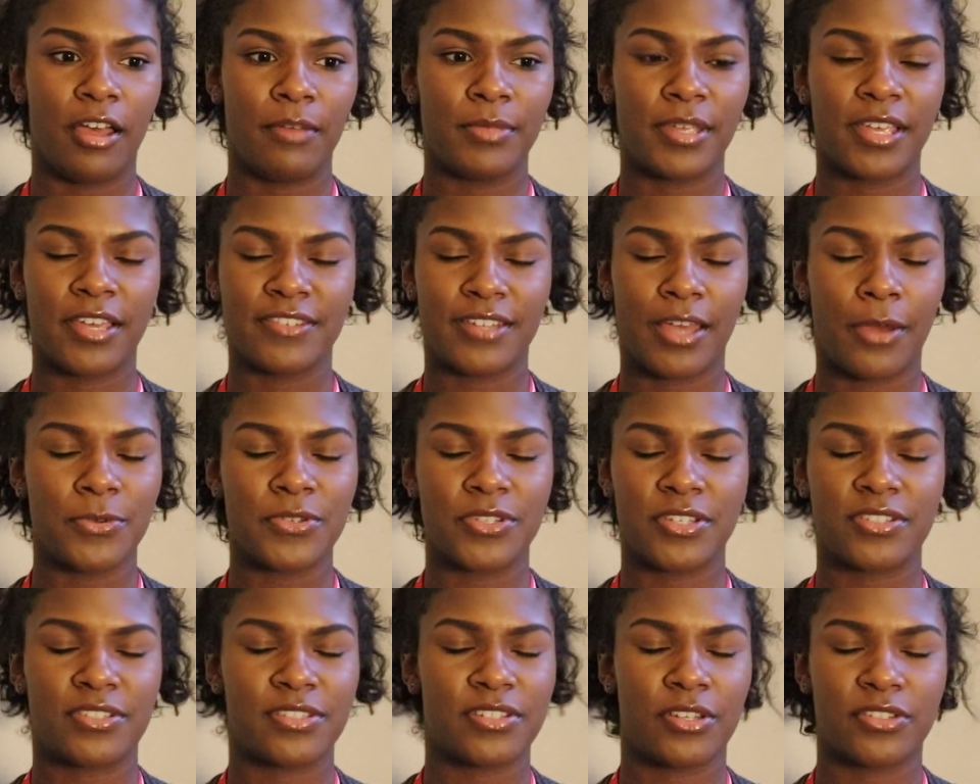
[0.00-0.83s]
Because I
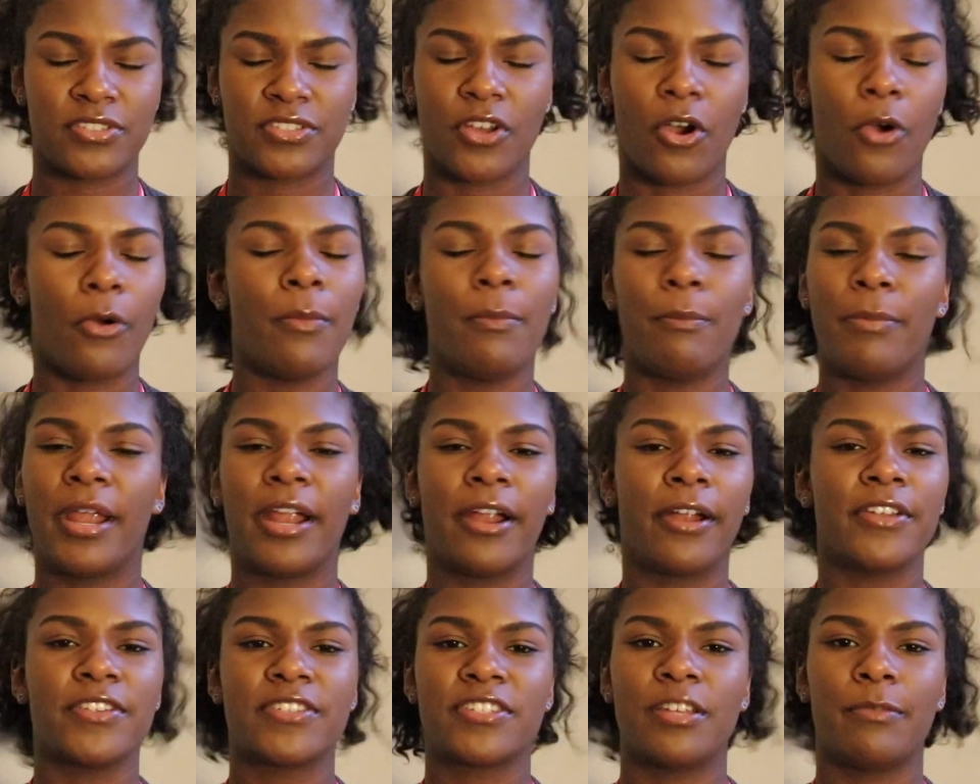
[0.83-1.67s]
was just so
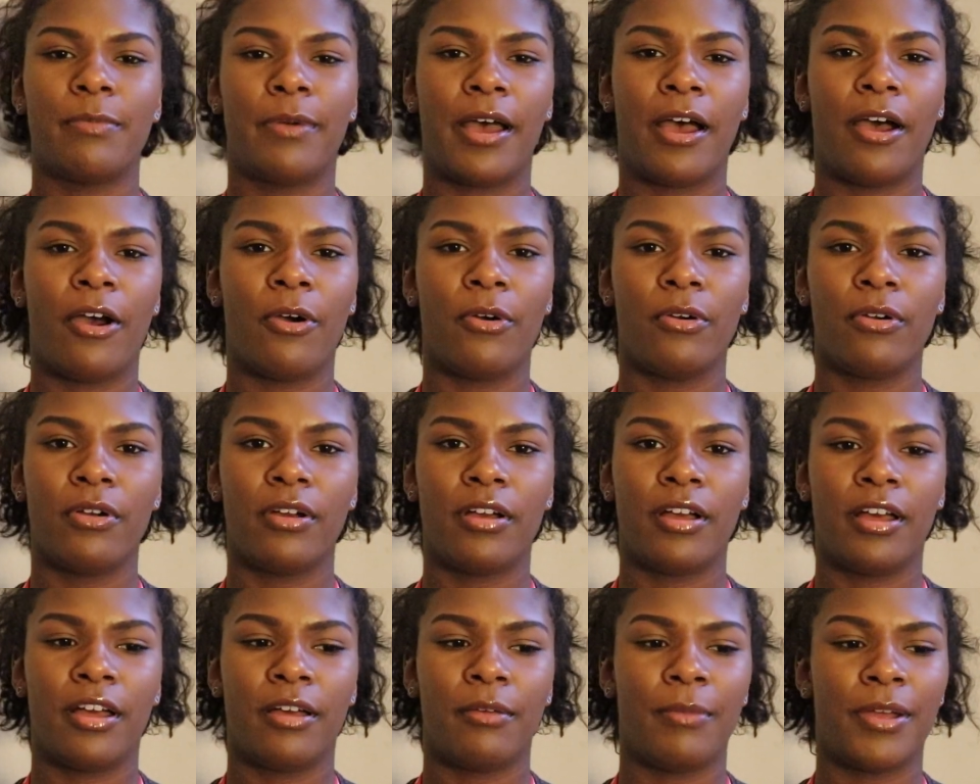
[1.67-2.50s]
embarrassed
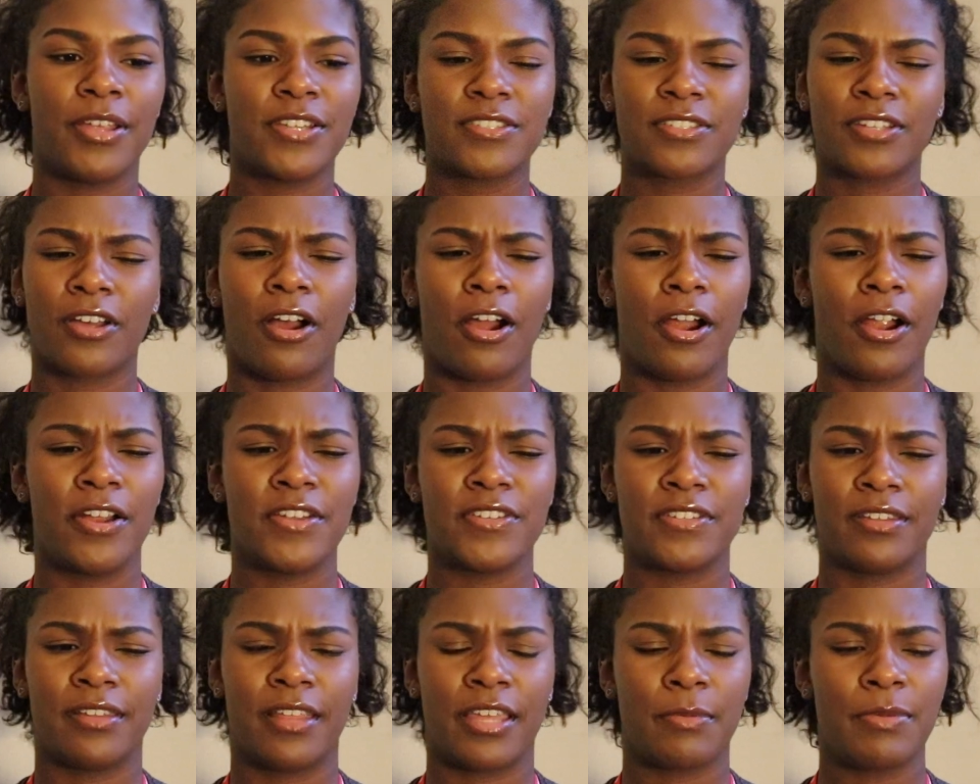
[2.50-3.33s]
about my
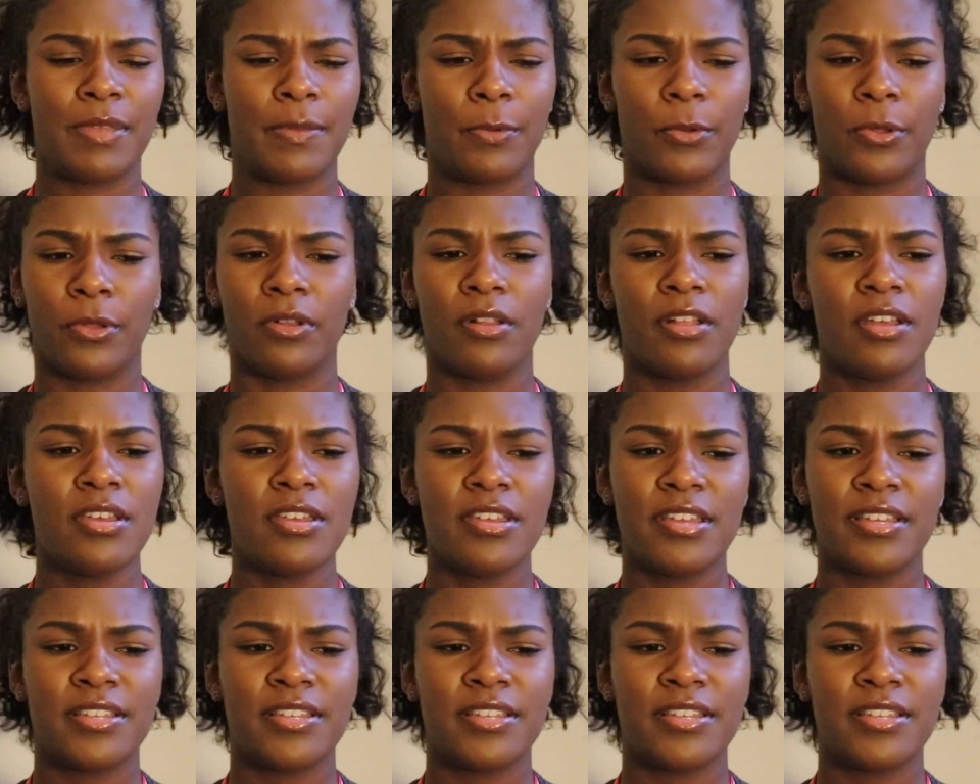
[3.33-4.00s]
scars and people